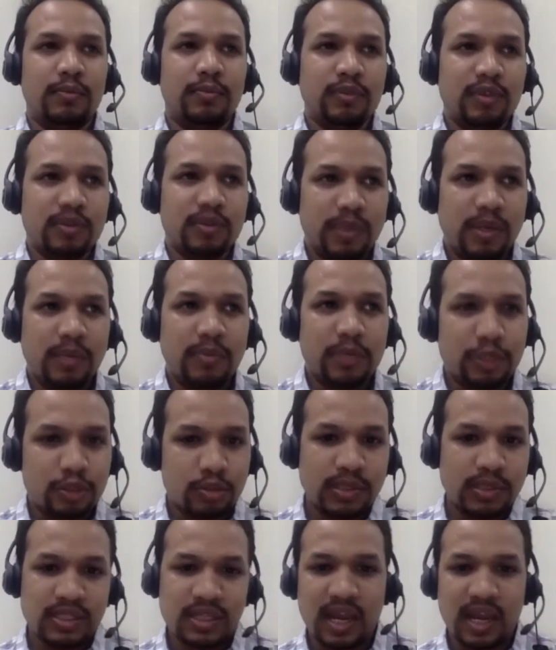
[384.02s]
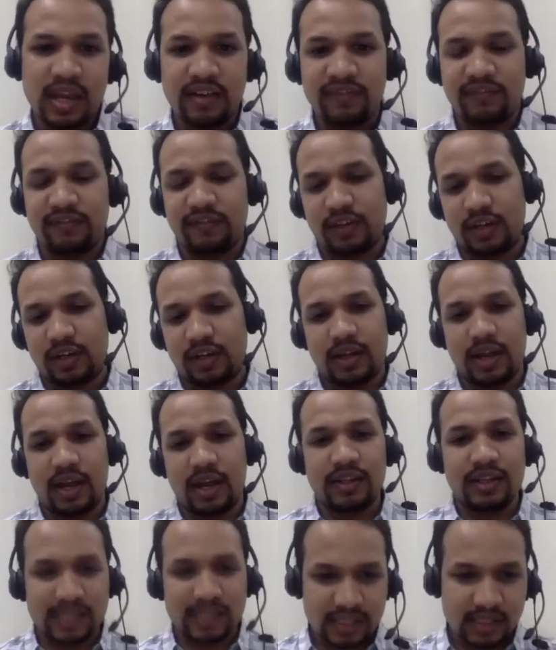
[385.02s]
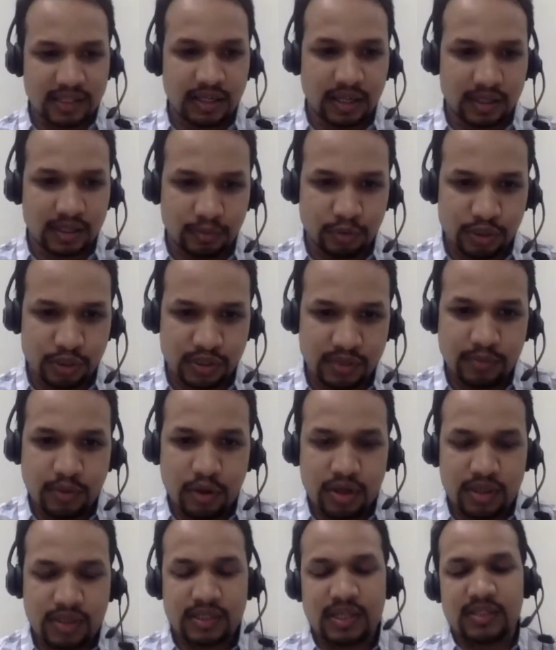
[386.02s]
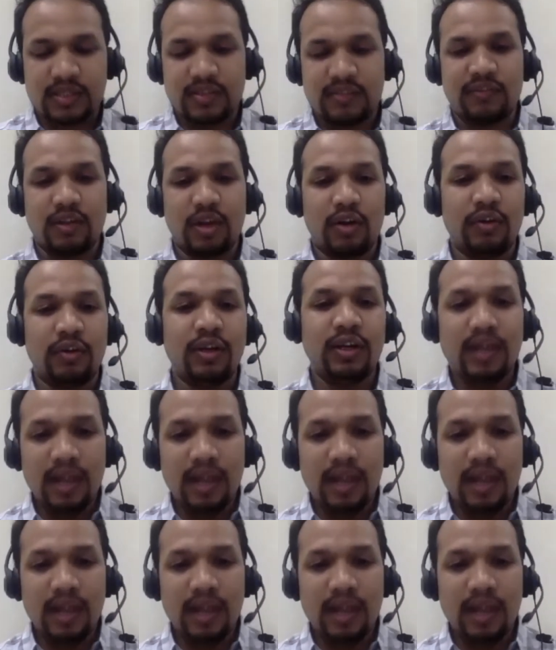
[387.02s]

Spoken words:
people to be safe, and that's the utmost importance as of now.